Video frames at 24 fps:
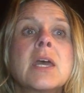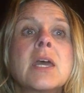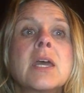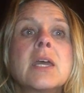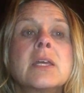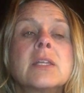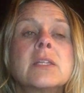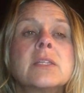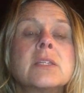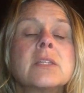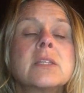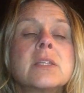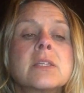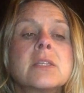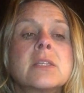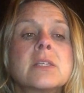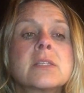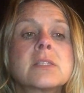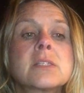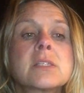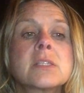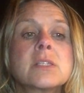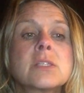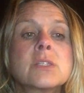And
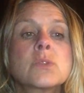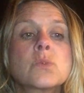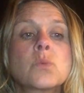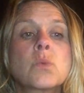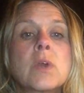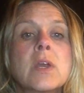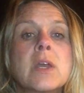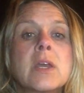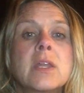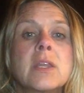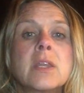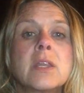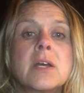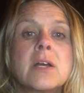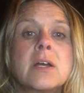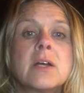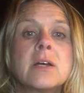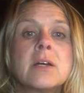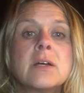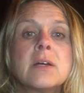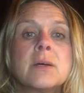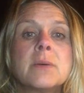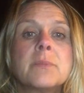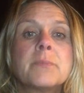this is when
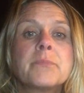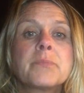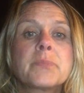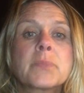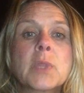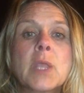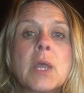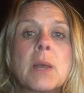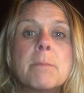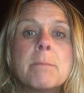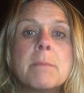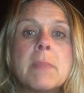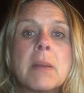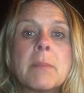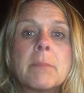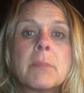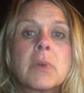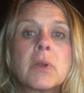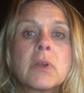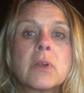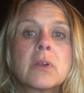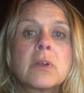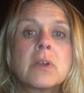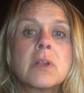a
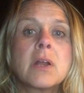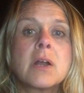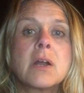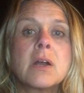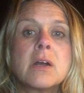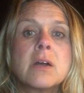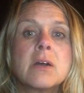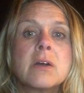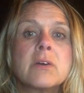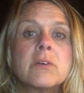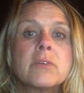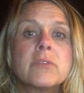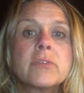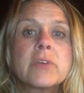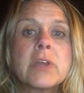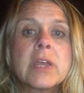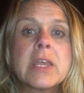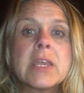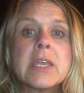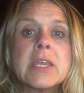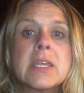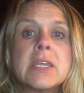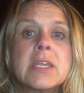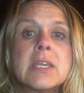member of
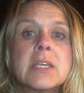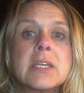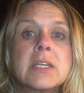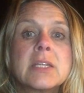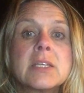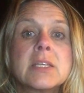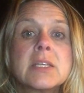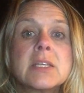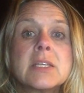a